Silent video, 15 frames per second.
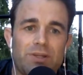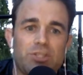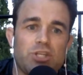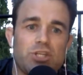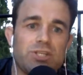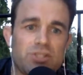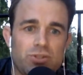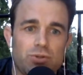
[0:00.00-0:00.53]

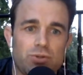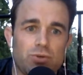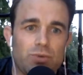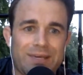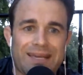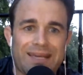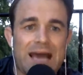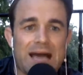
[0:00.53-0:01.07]
just to
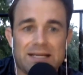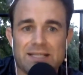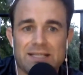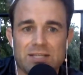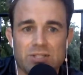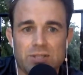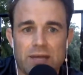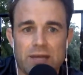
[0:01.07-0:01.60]
get
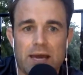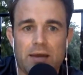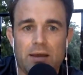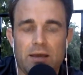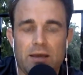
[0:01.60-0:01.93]
access to that.